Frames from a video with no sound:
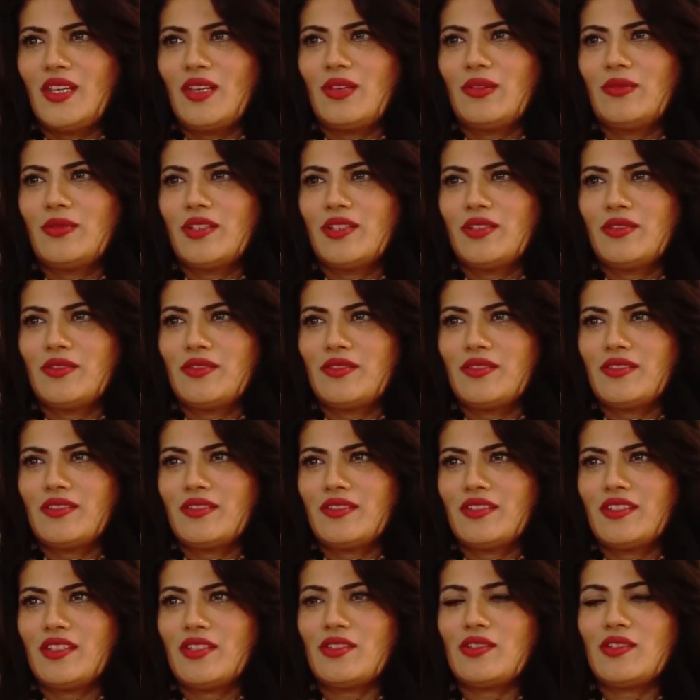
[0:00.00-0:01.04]
Wow.
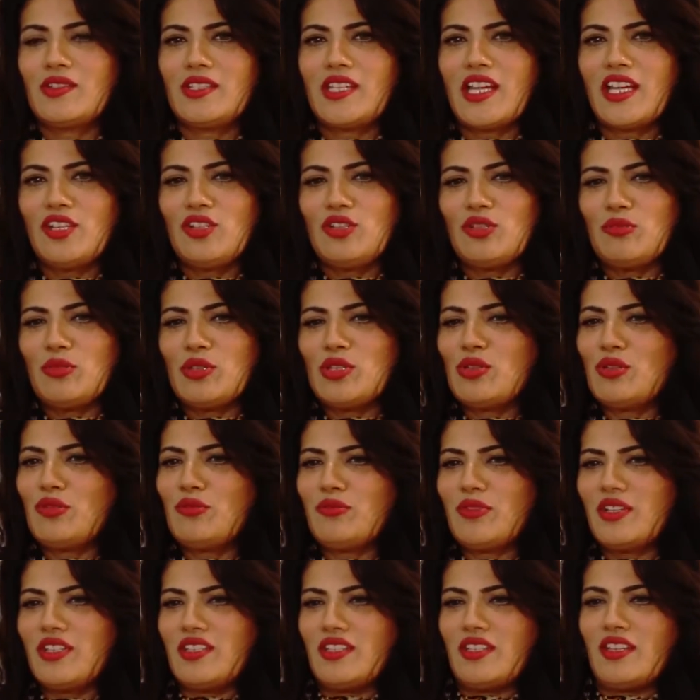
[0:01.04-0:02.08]
So that could be so
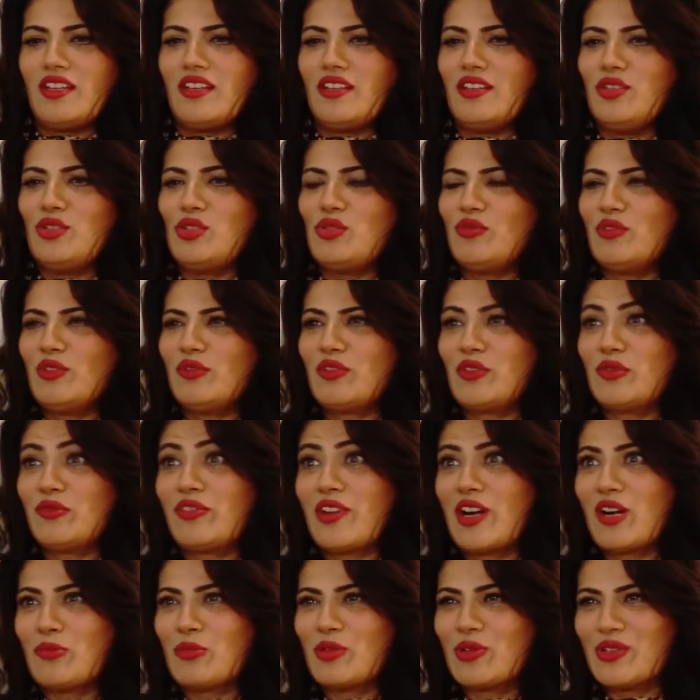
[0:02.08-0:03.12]
much useful for
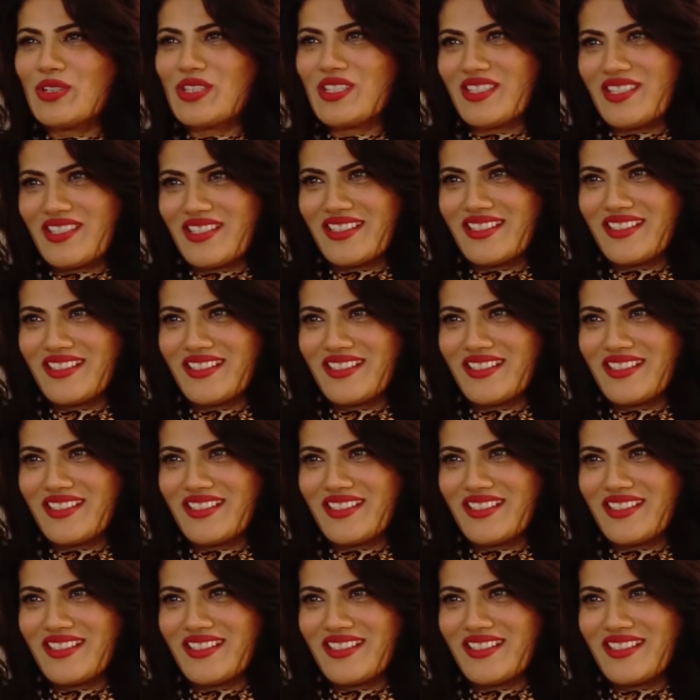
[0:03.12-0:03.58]
farmers.